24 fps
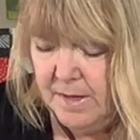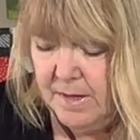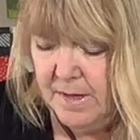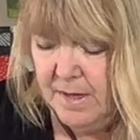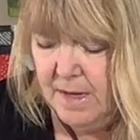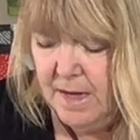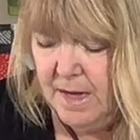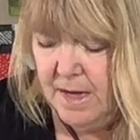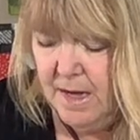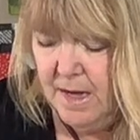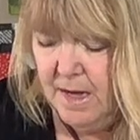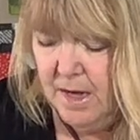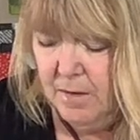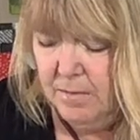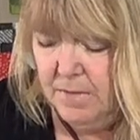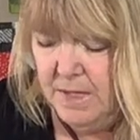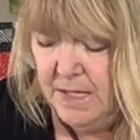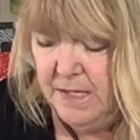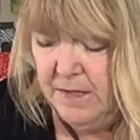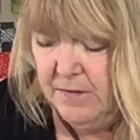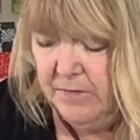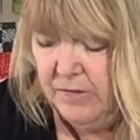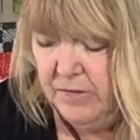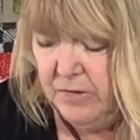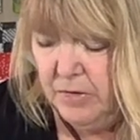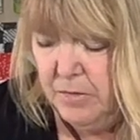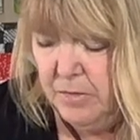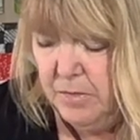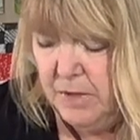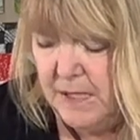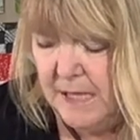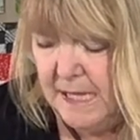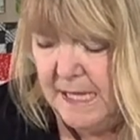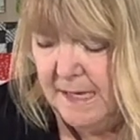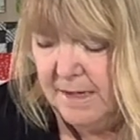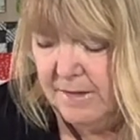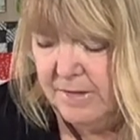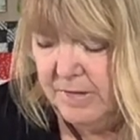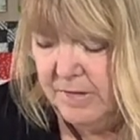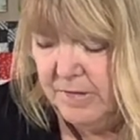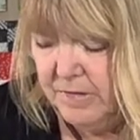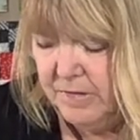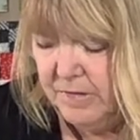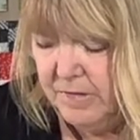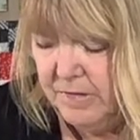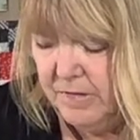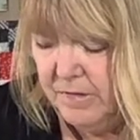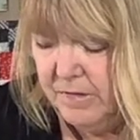how many Zoom
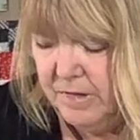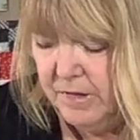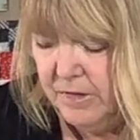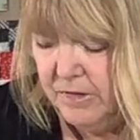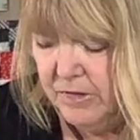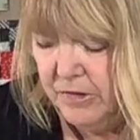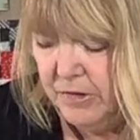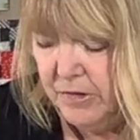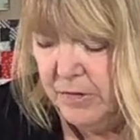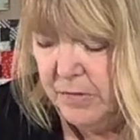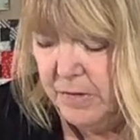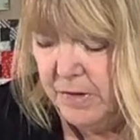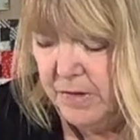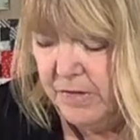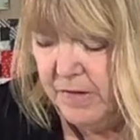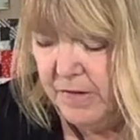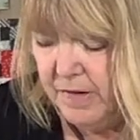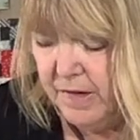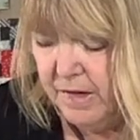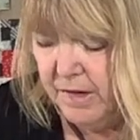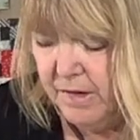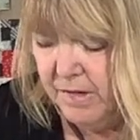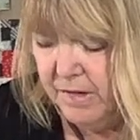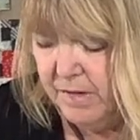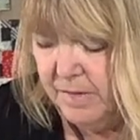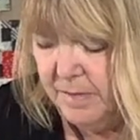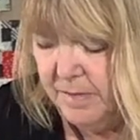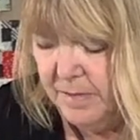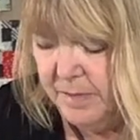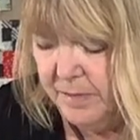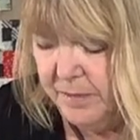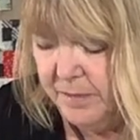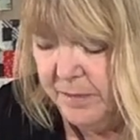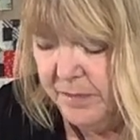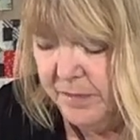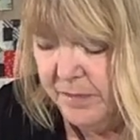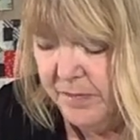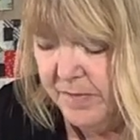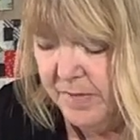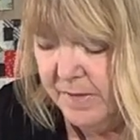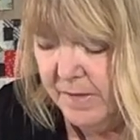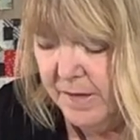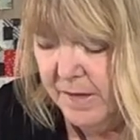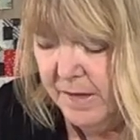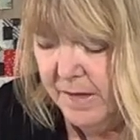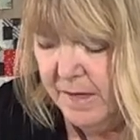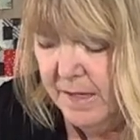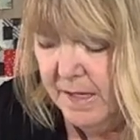classes did you attend?
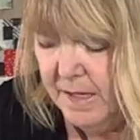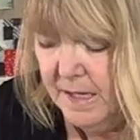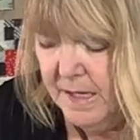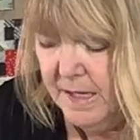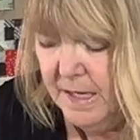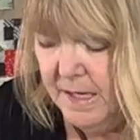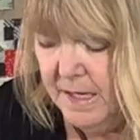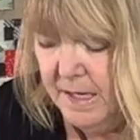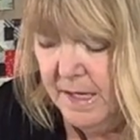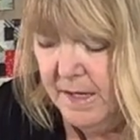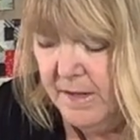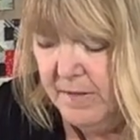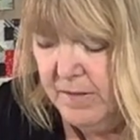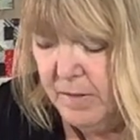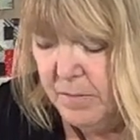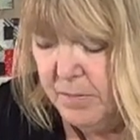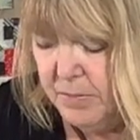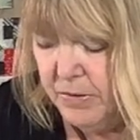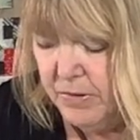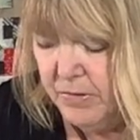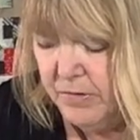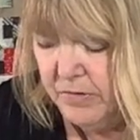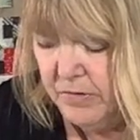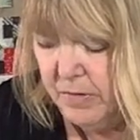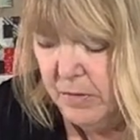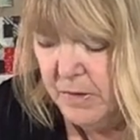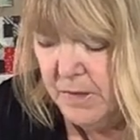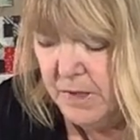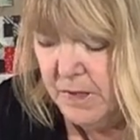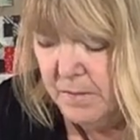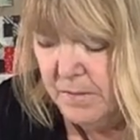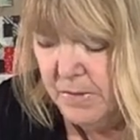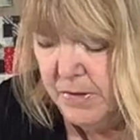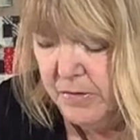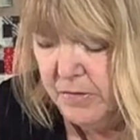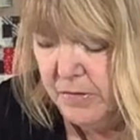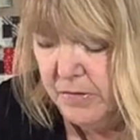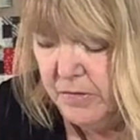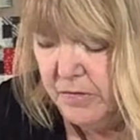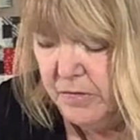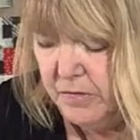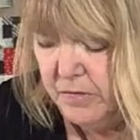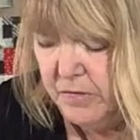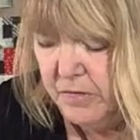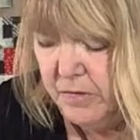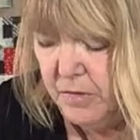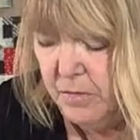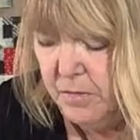And the person with the
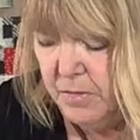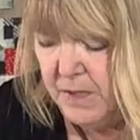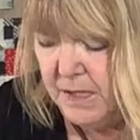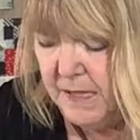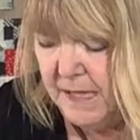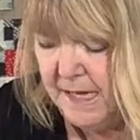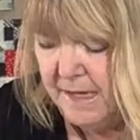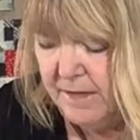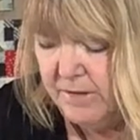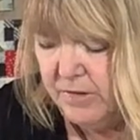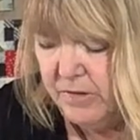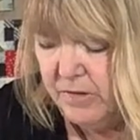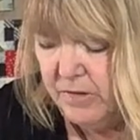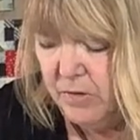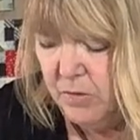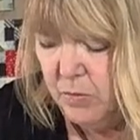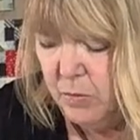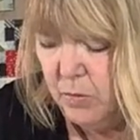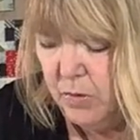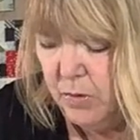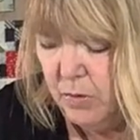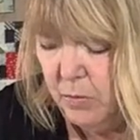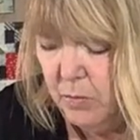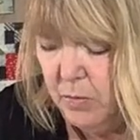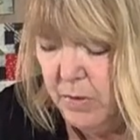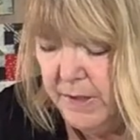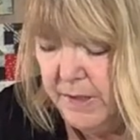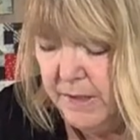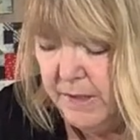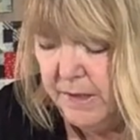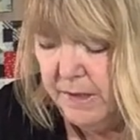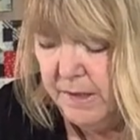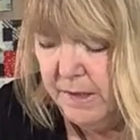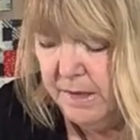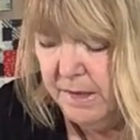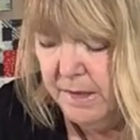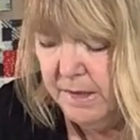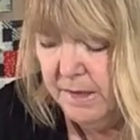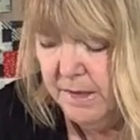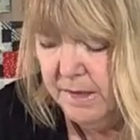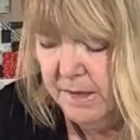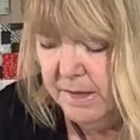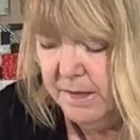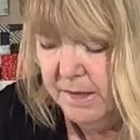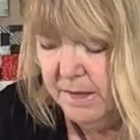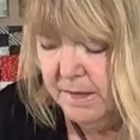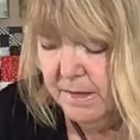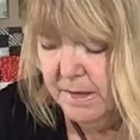most Zoom classes will win
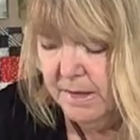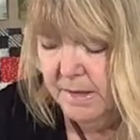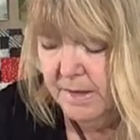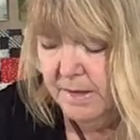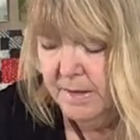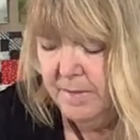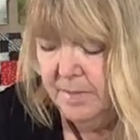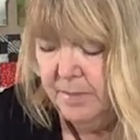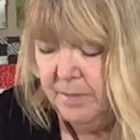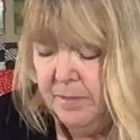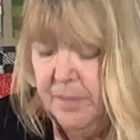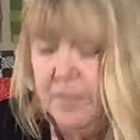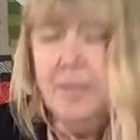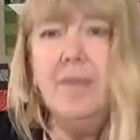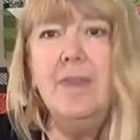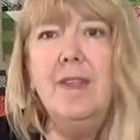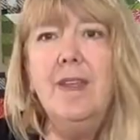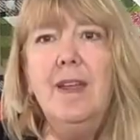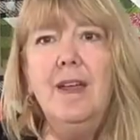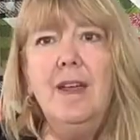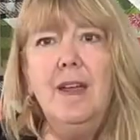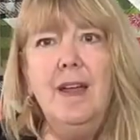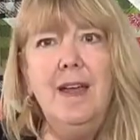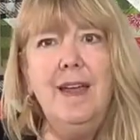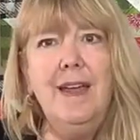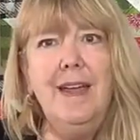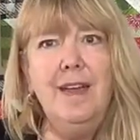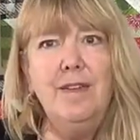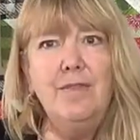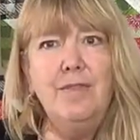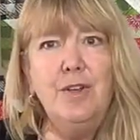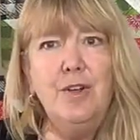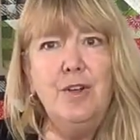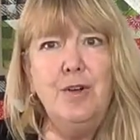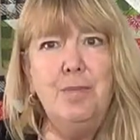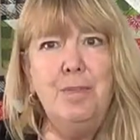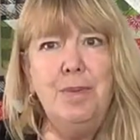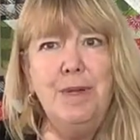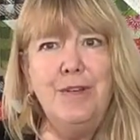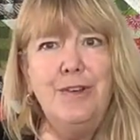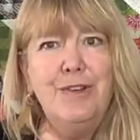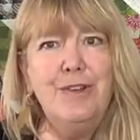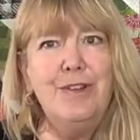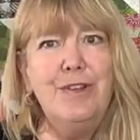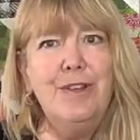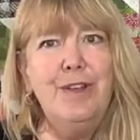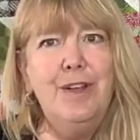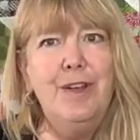a half-yard
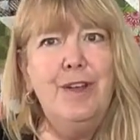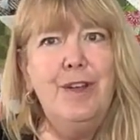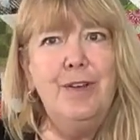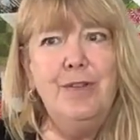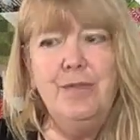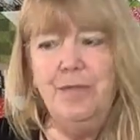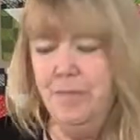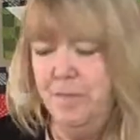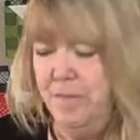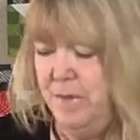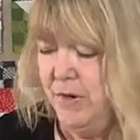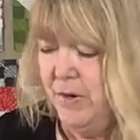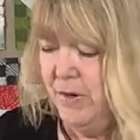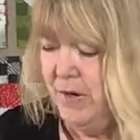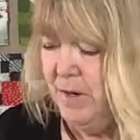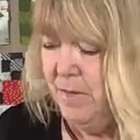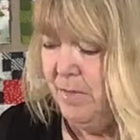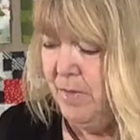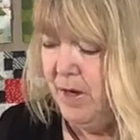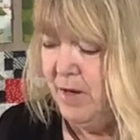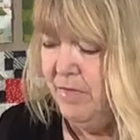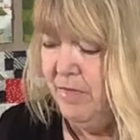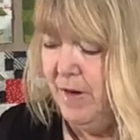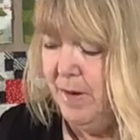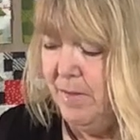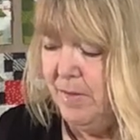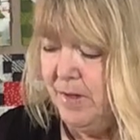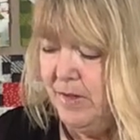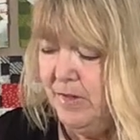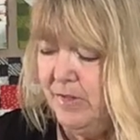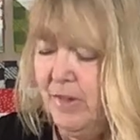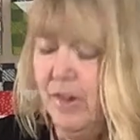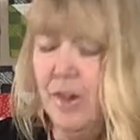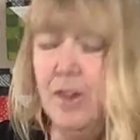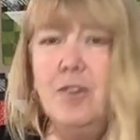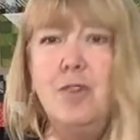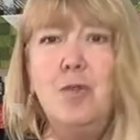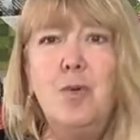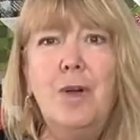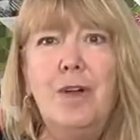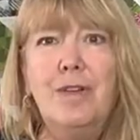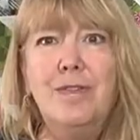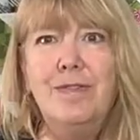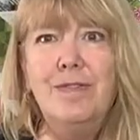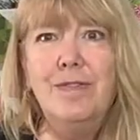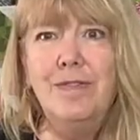bundle of Marion Mod fabrics, all 12.